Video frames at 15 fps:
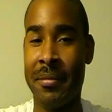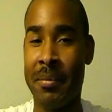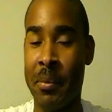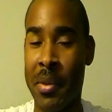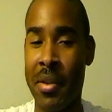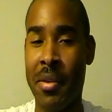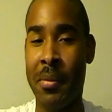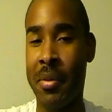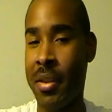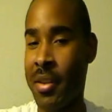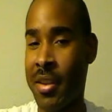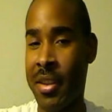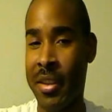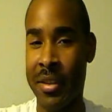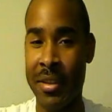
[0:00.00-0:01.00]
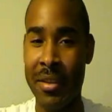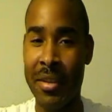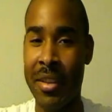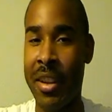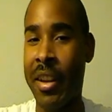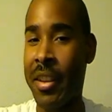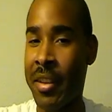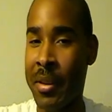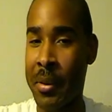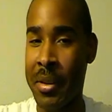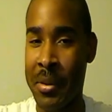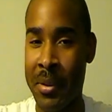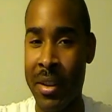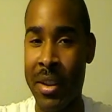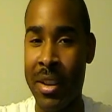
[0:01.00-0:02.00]
Mr. President. I don't know what
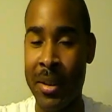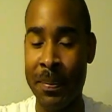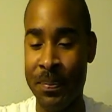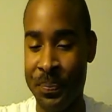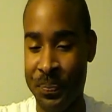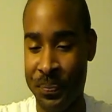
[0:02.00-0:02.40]
you want to call him.